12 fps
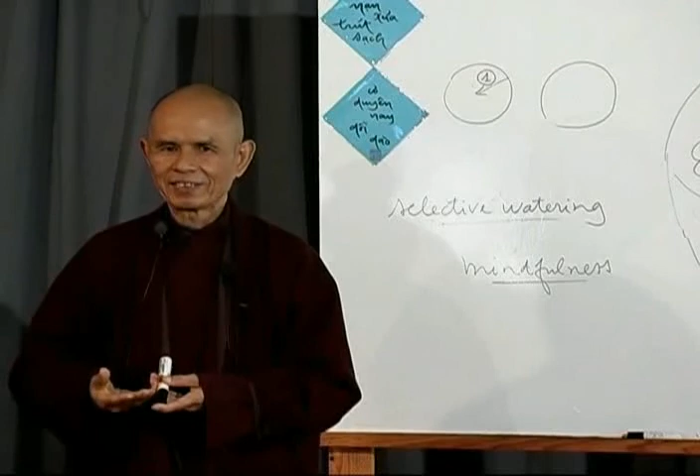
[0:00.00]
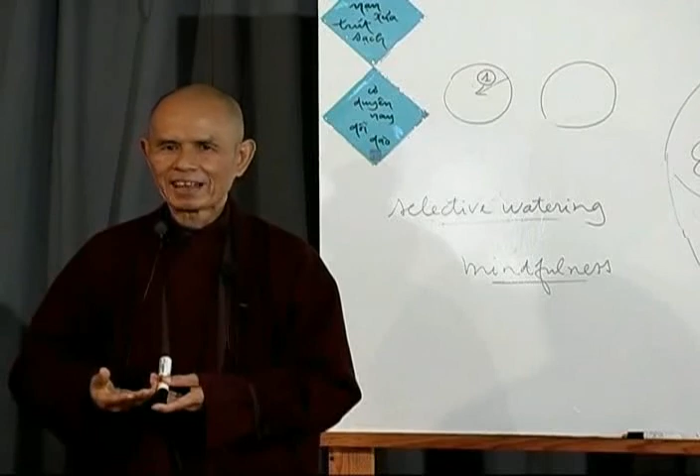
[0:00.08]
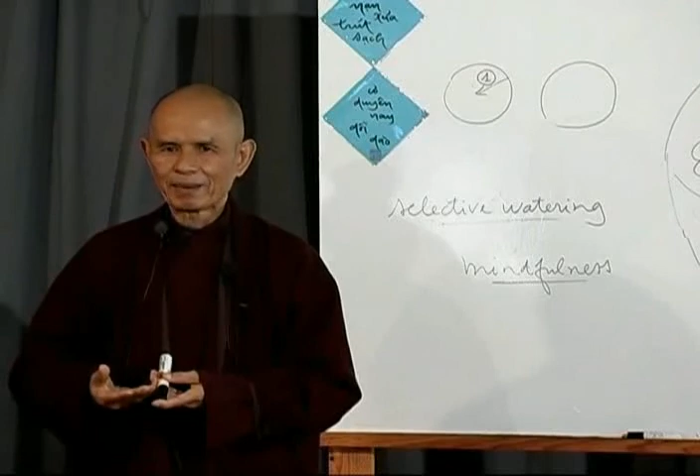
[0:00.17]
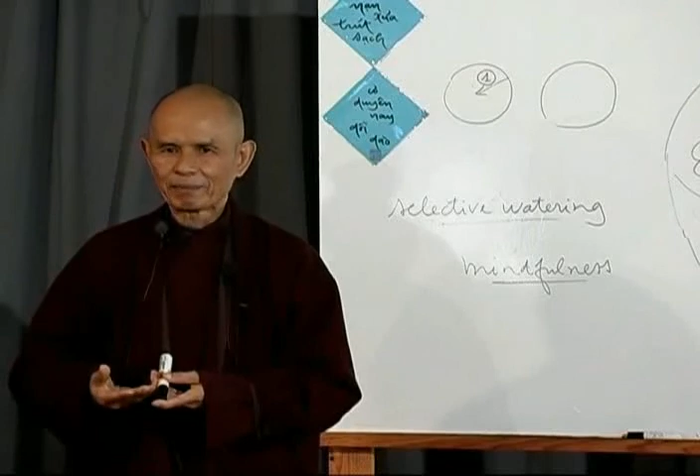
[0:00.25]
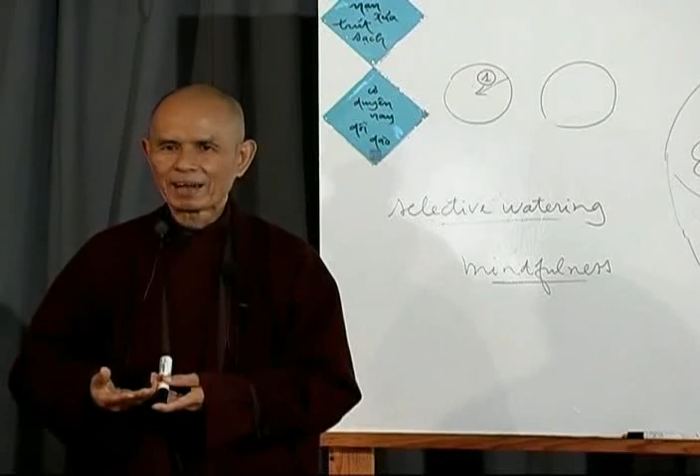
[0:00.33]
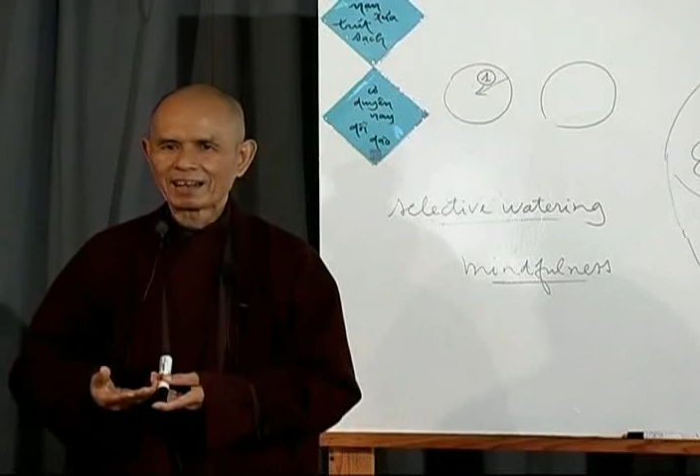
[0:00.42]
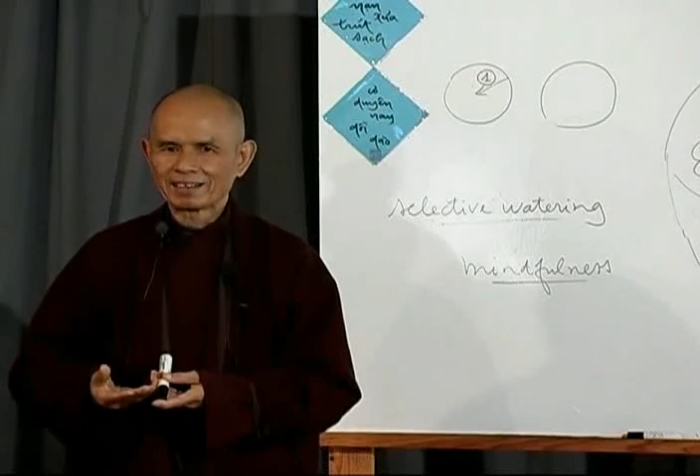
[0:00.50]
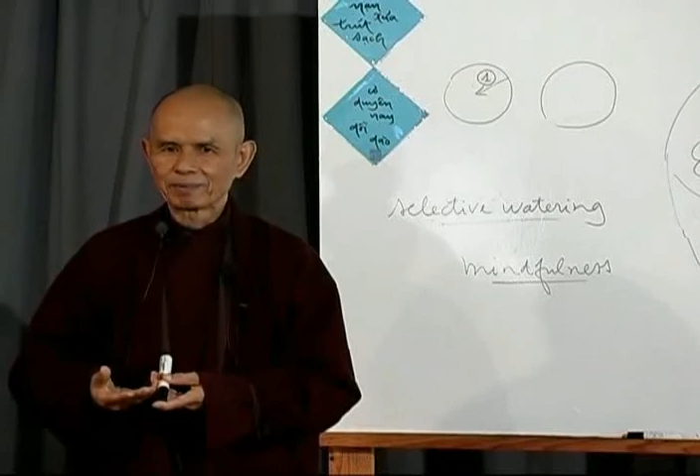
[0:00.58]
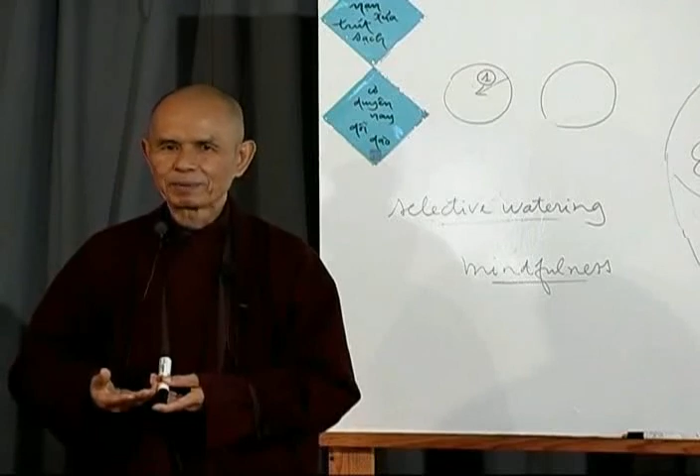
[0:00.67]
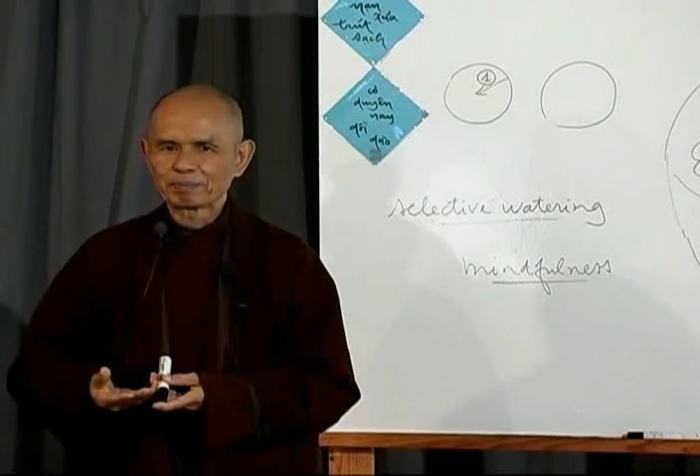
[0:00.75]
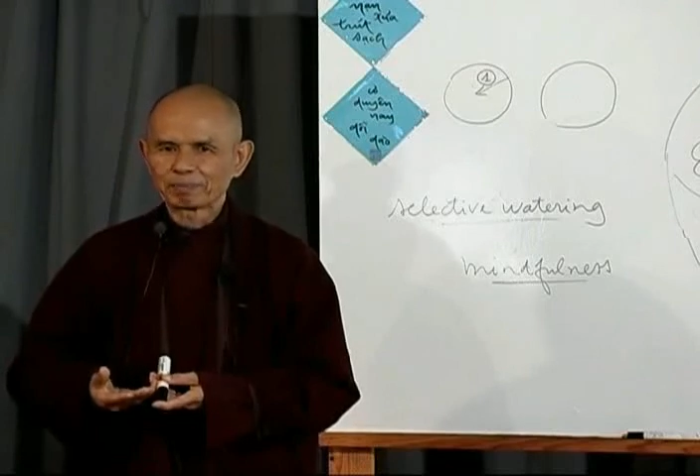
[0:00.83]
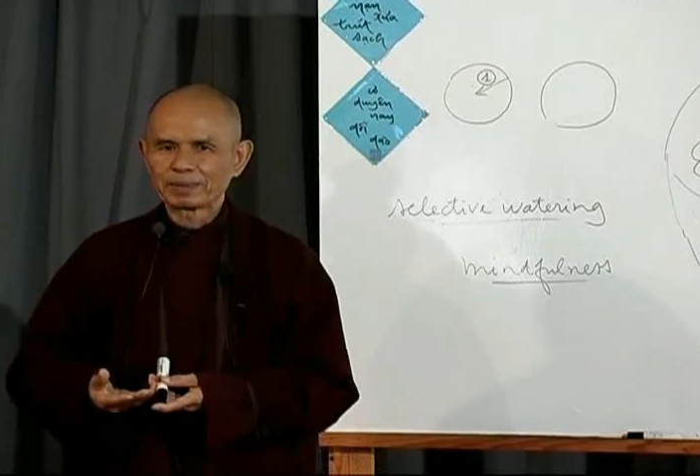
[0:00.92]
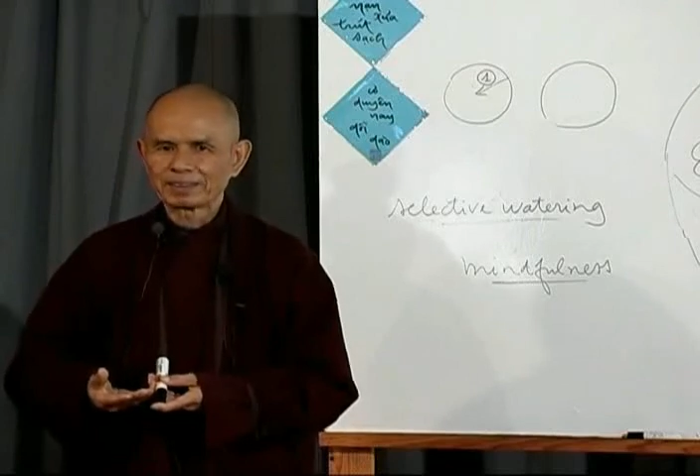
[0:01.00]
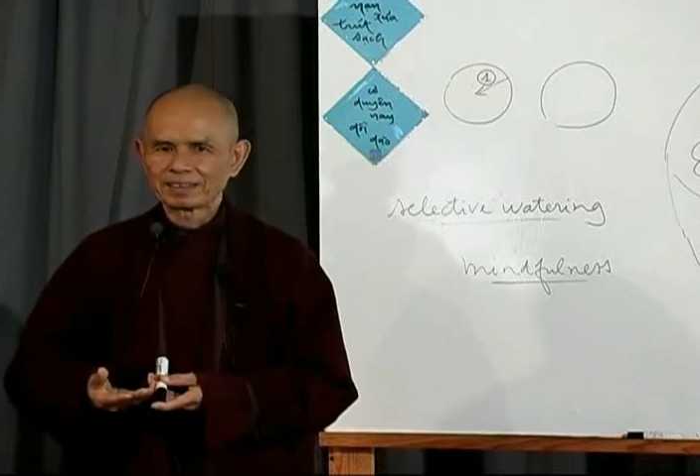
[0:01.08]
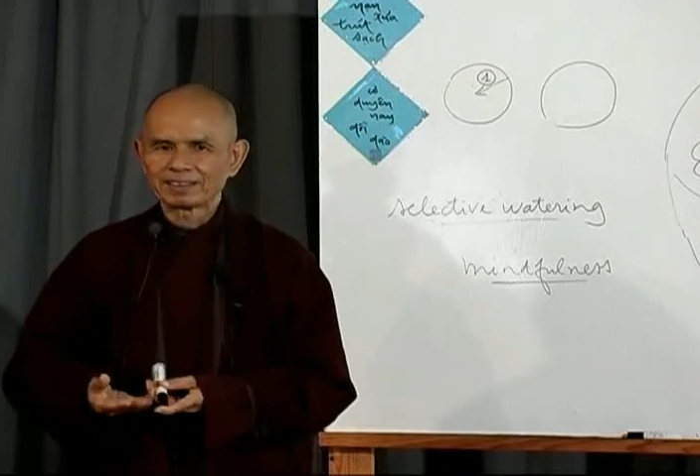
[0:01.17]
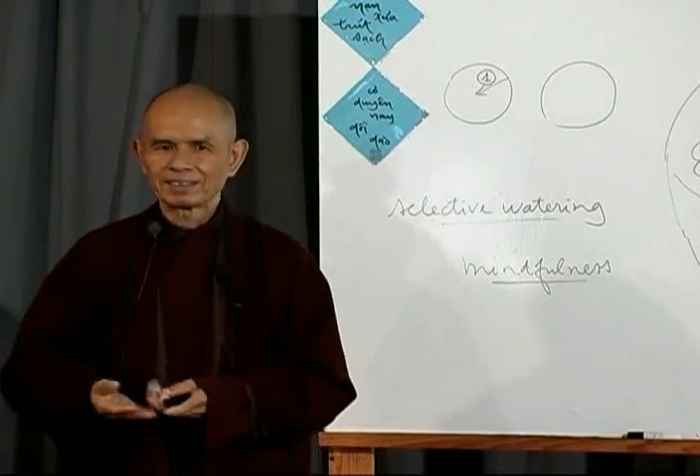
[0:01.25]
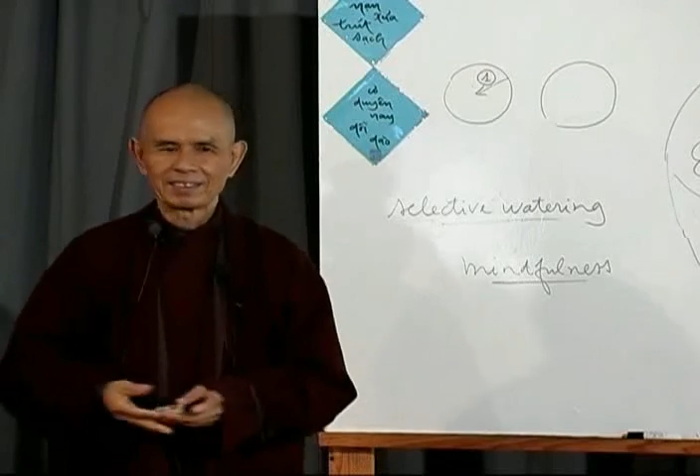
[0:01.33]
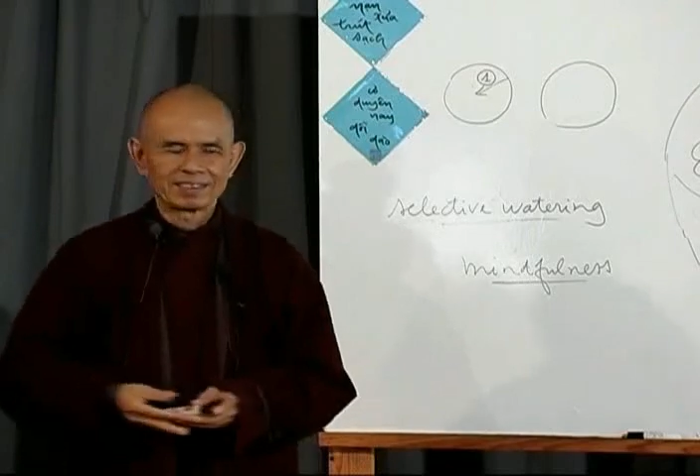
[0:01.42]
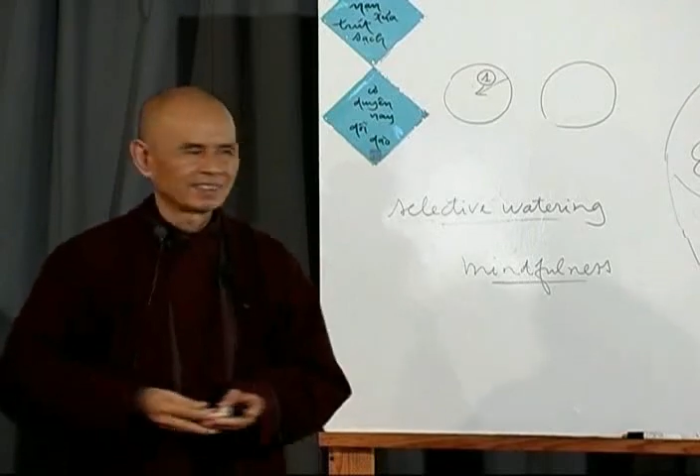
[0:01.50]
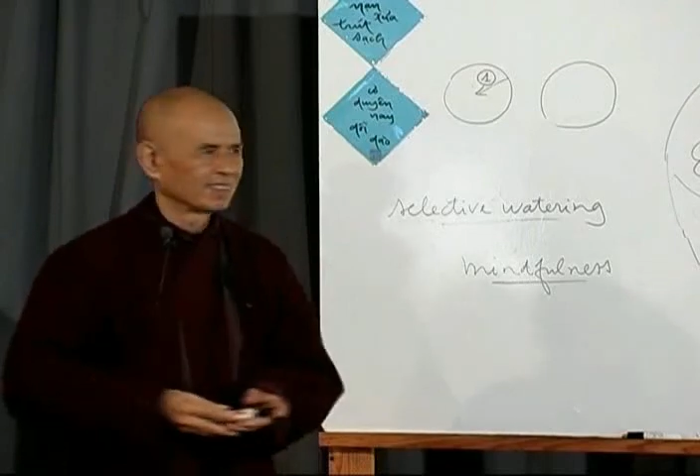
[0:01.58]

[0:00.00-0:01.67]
to help other person.